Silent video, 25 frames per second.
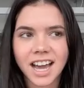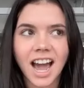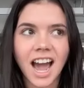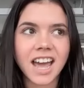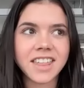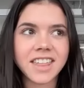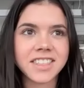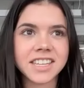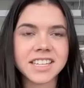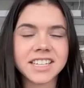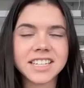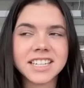
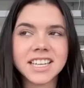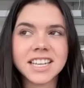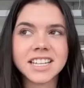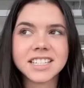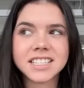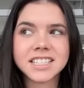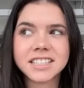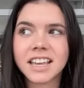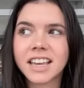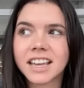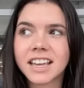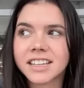I think
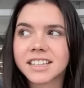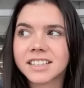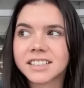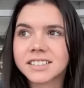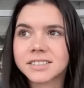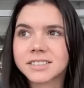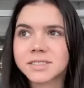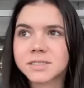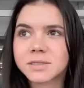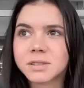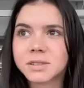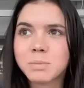it's
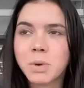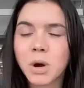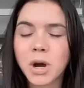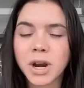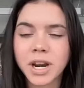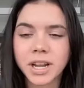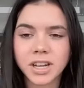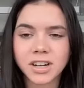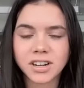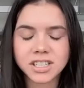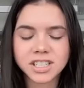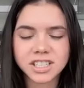like
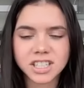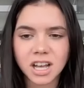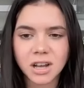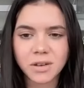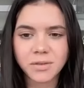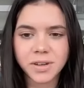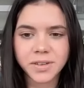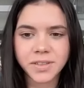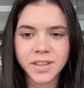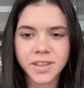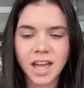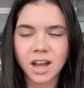putting
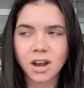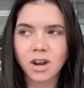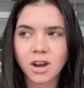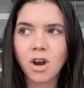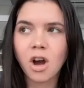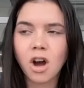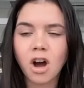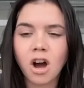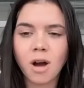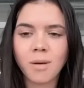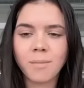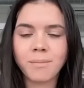yourself in that
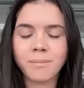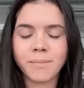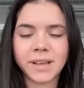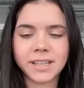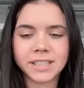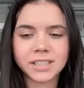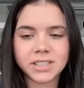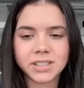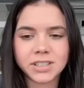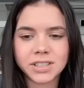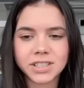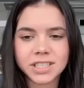calm
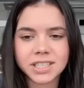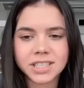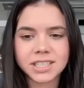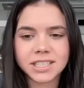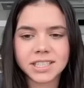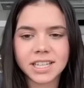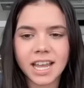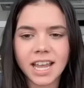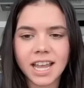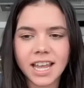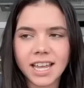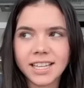mental
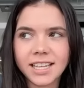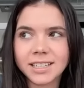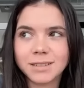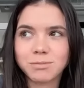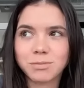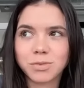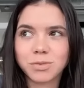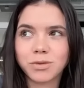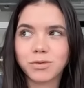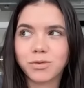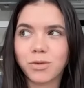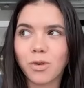
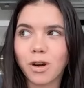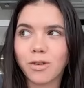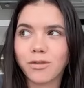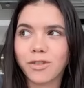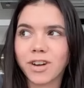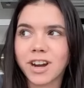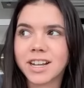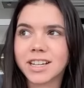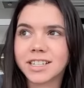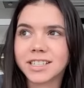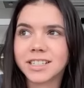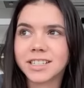state before
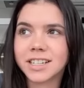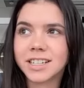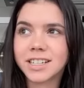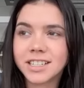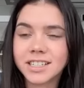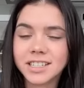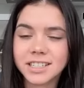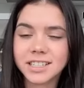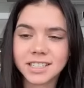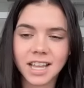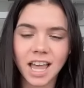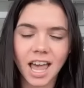
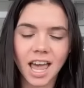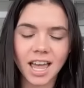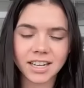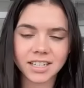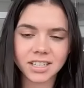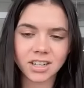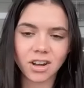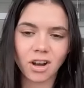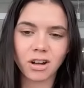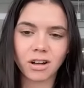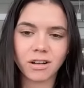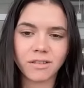races,
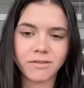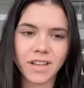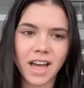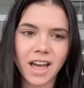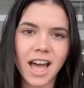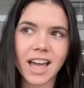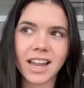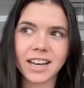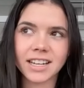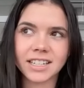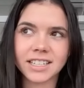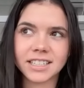and all of
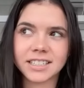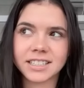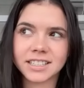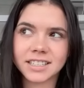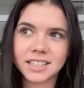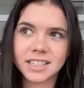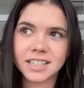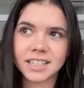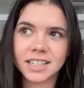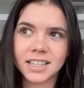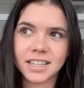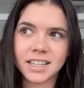that
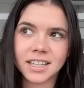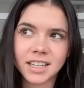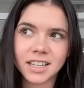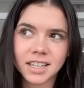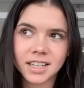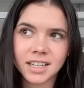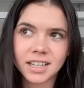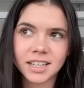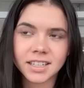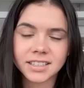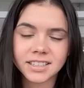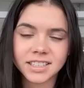is
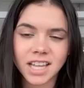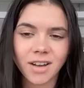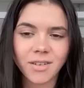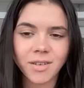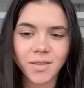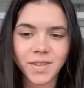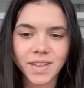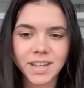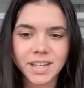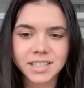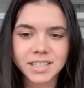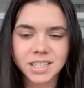
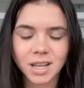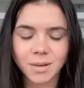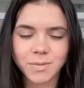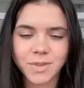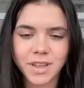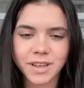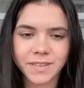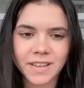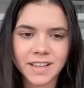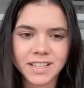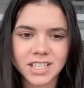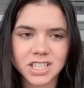definitely
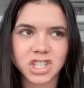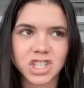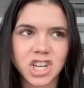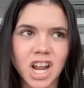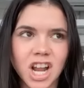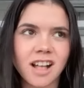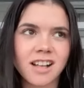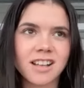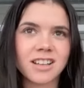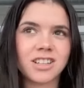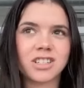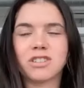something that's a
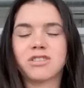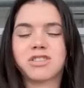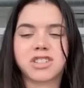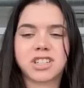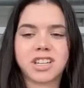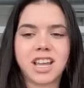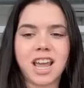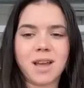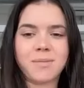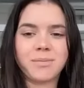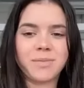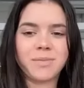challenge.
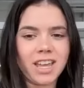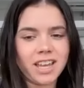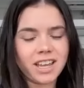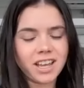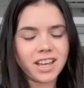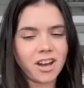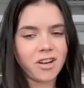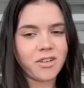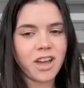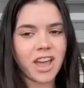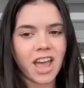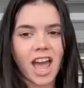Usually I'm
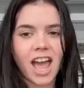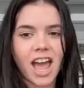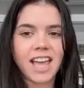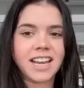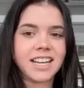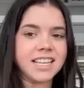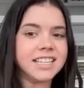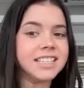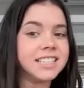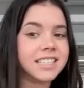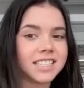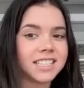like, okay, I
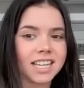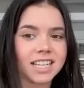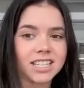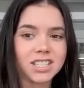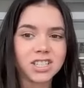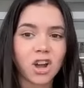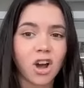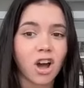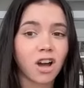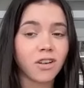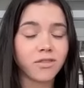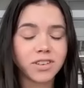need
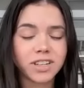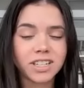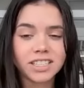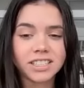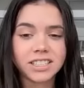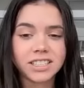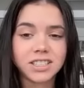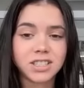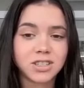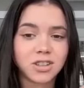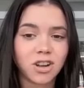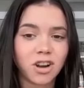6
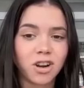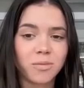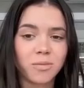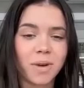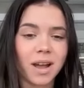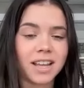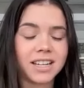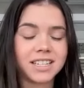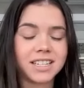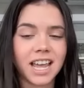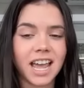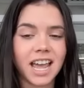coffees to start
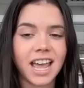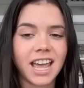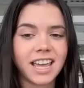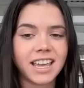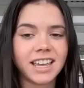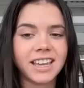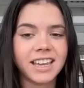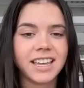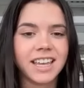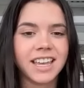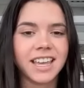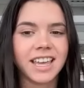my
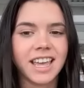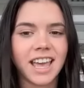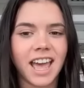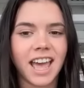day.